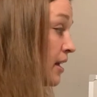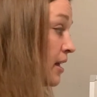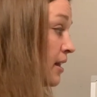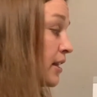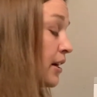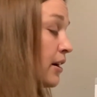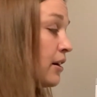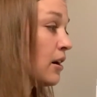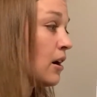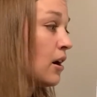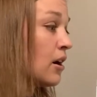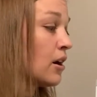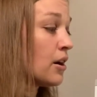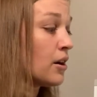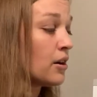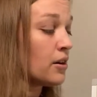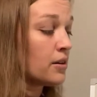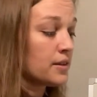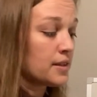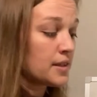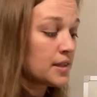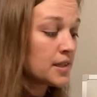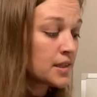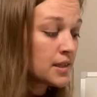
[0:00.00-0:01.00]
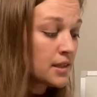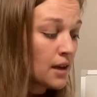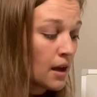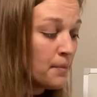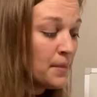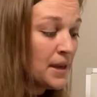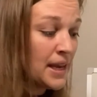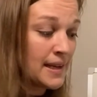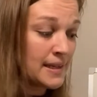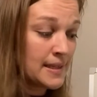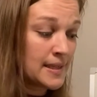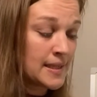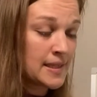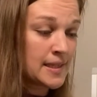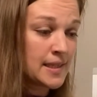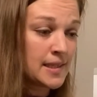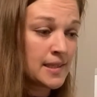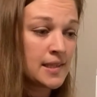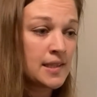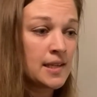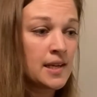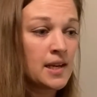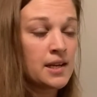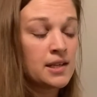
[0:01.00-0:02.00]
There are some
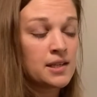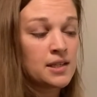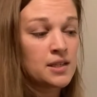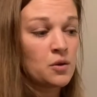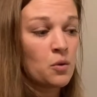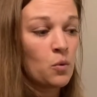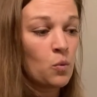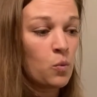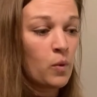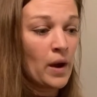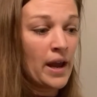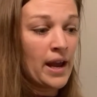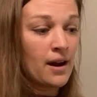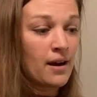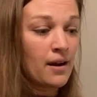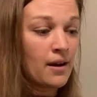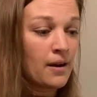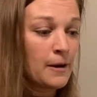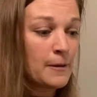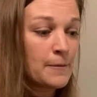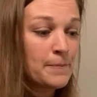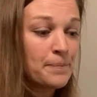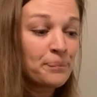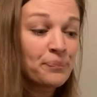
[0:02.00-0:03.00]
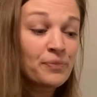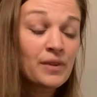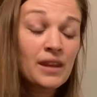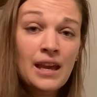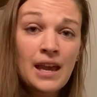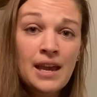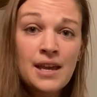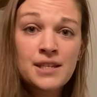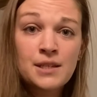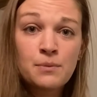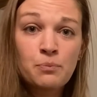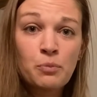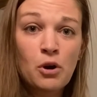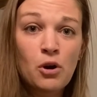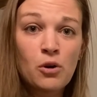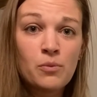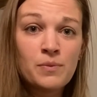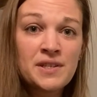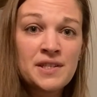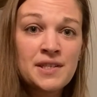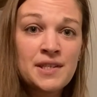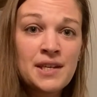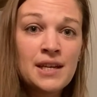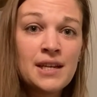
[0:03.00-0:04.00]
instances where
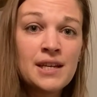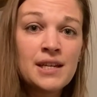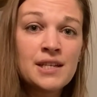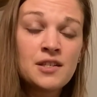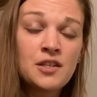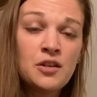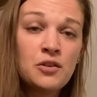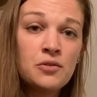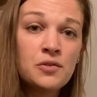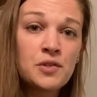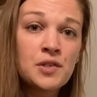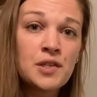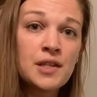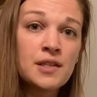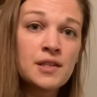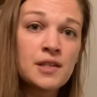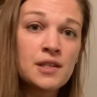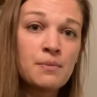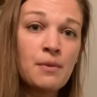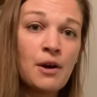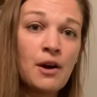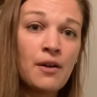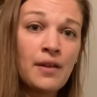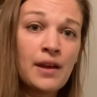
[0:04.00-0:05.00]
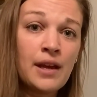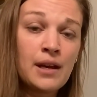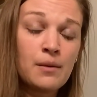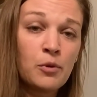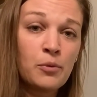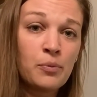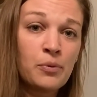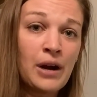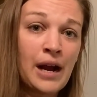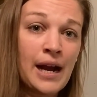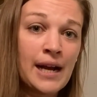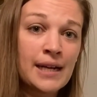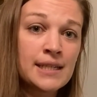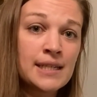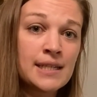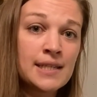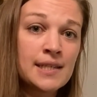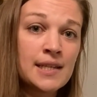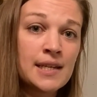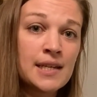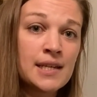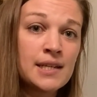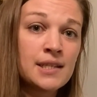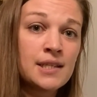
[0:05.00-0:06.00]
acepromazine is used in small animal
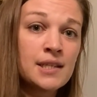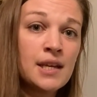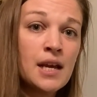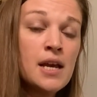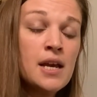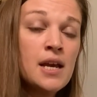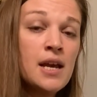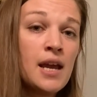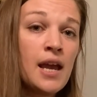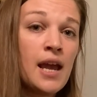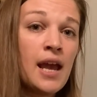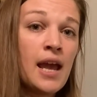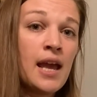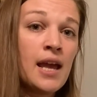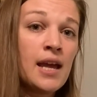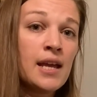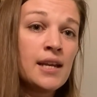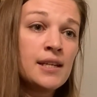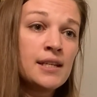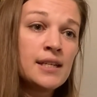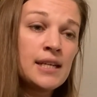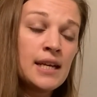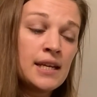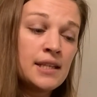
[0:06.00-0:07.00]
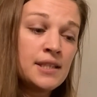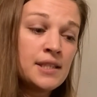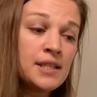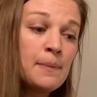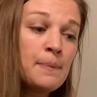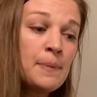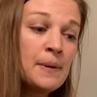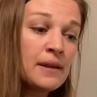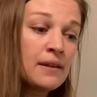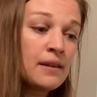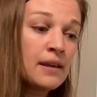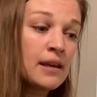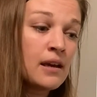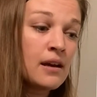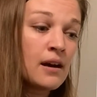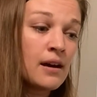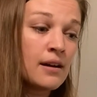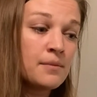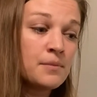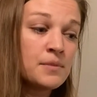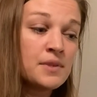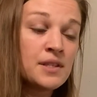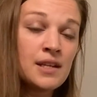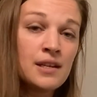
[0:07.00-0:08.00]
practices, and it typically
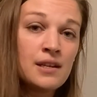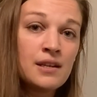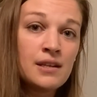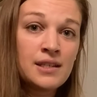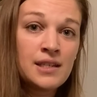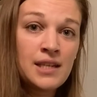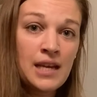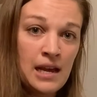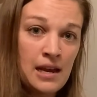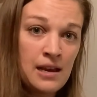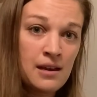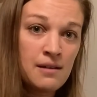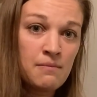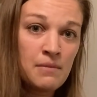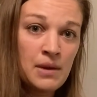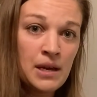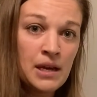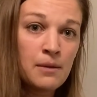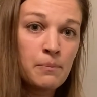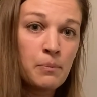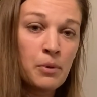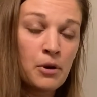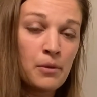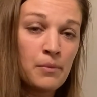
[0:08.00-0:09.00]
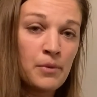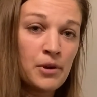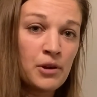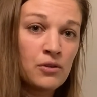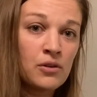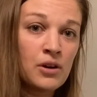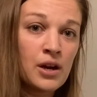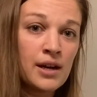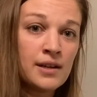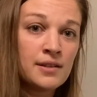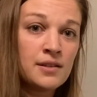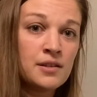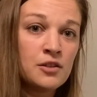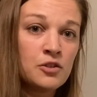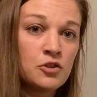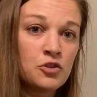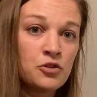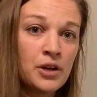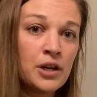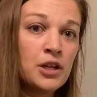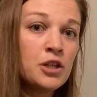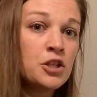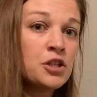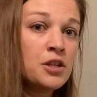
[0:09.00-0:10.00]
comes in a ten milligrams per mil
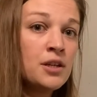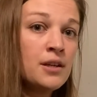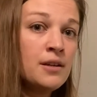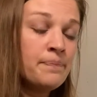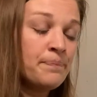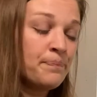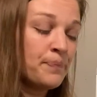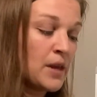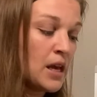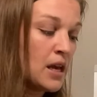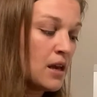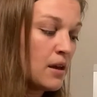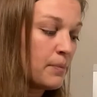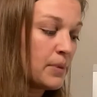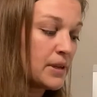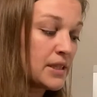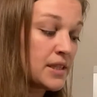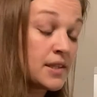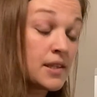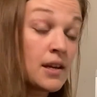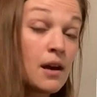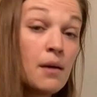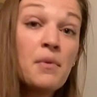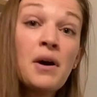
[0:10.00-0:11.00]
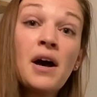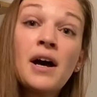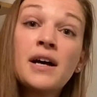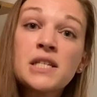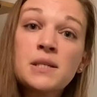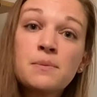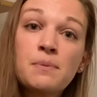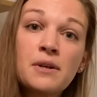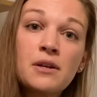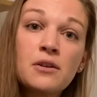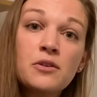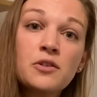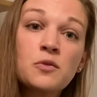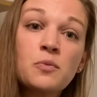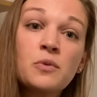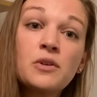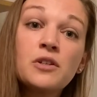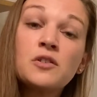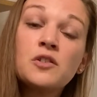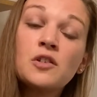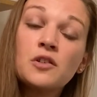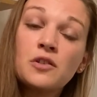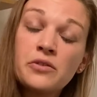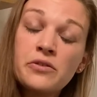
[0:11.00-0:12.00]
concentration, but some hospitals
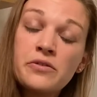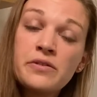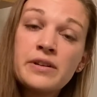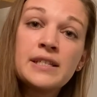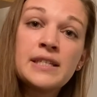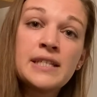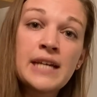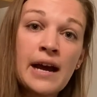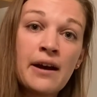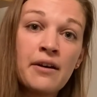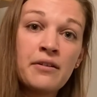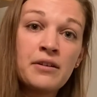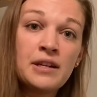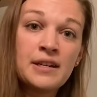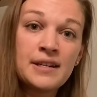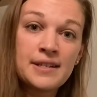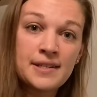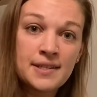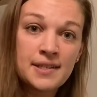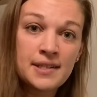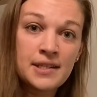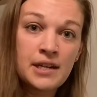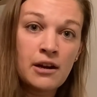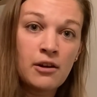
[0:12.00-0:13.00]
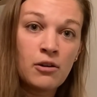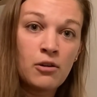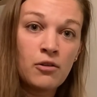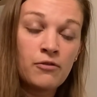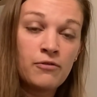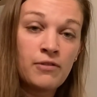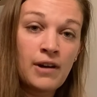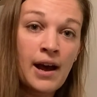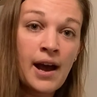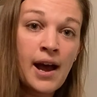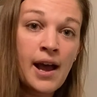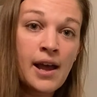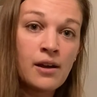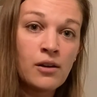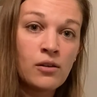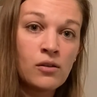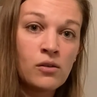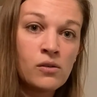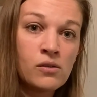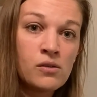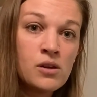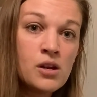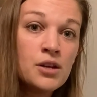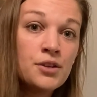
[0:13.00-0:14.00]
will dilute it down in a sterile
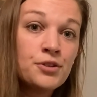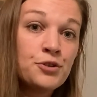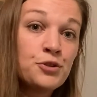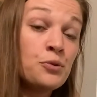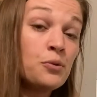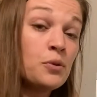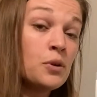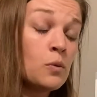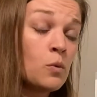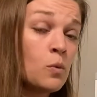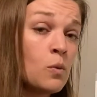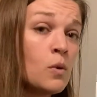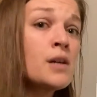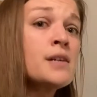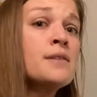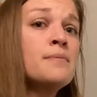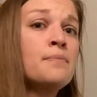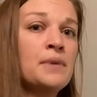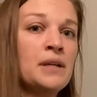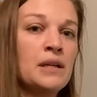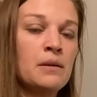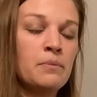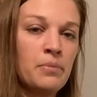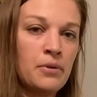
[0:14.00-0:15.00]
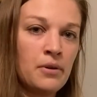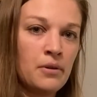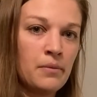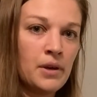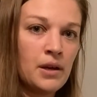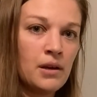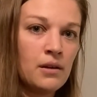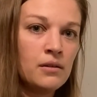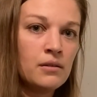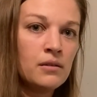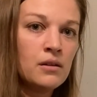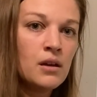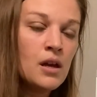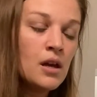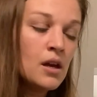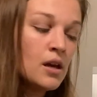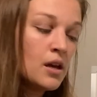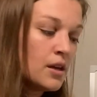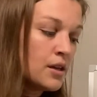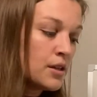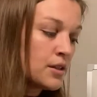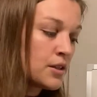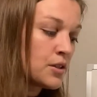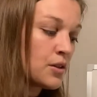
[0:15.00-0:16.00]
vial to a one milligram per mil.
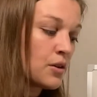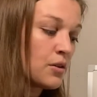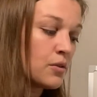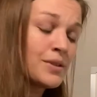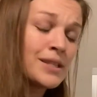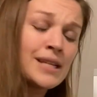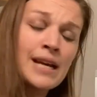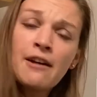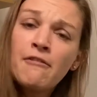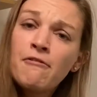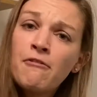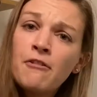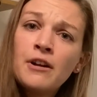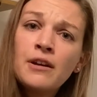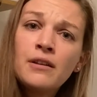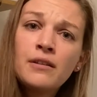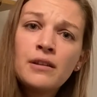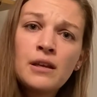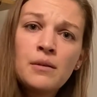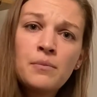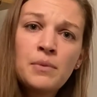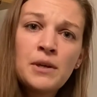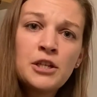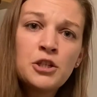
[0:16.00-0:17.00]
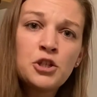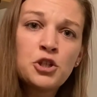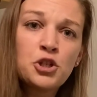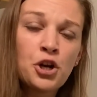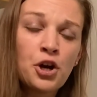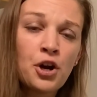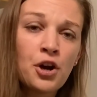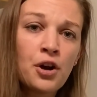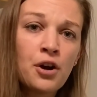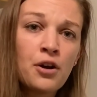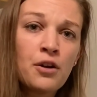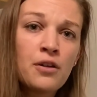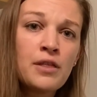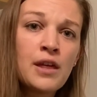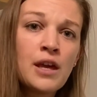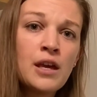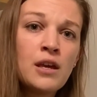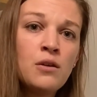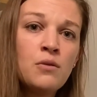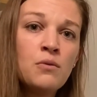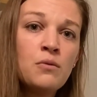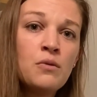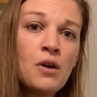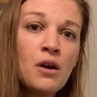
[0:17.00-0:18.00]
So definitely be sure that
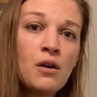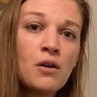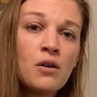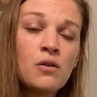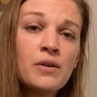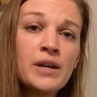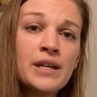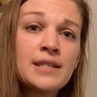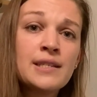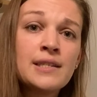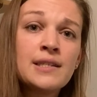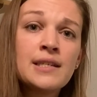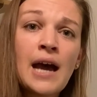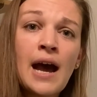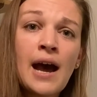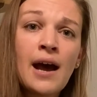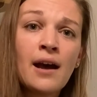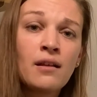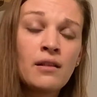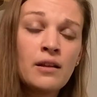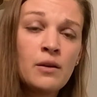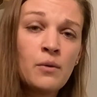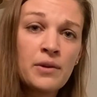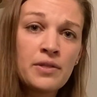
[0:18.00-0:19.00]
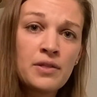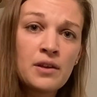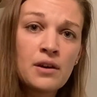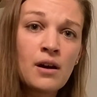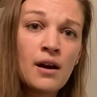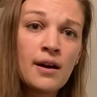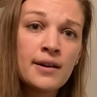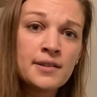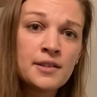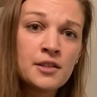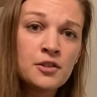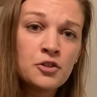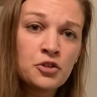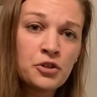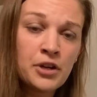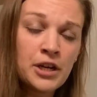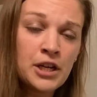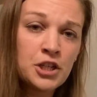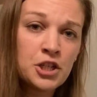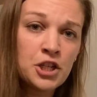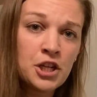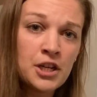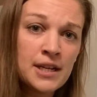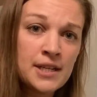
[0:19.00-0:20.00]
you know exactly what the
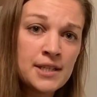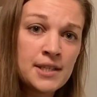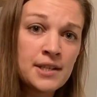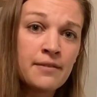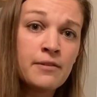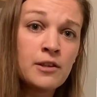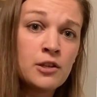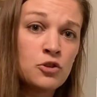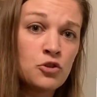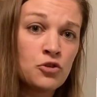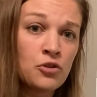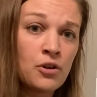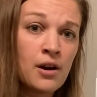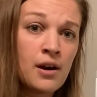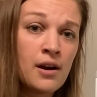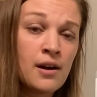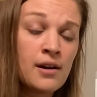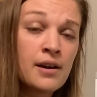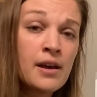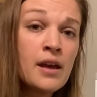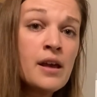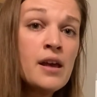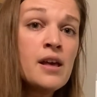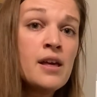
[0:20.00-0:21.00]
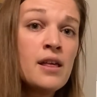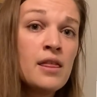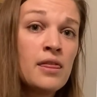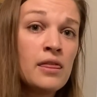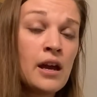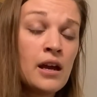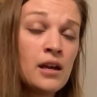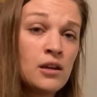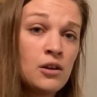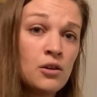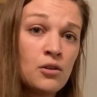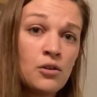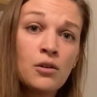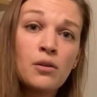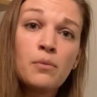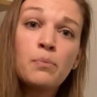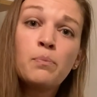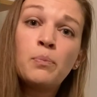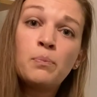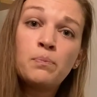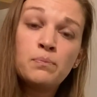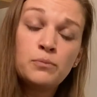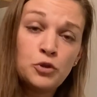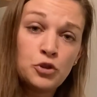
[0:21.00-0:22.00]
concentration is of the drug that
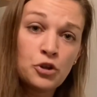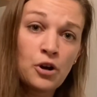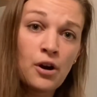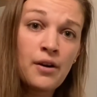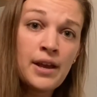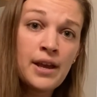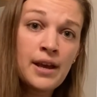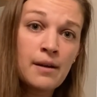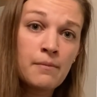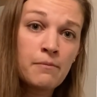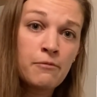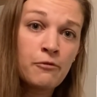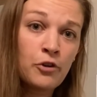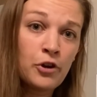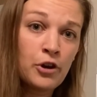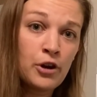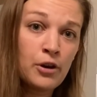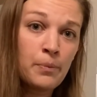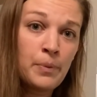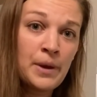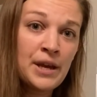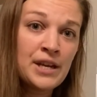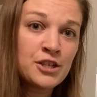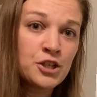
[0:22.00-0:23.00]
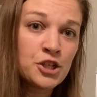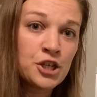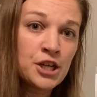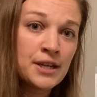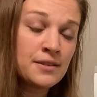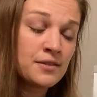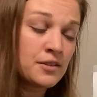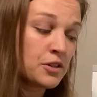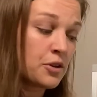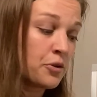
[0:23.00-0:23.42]
you're drawing up for your patient.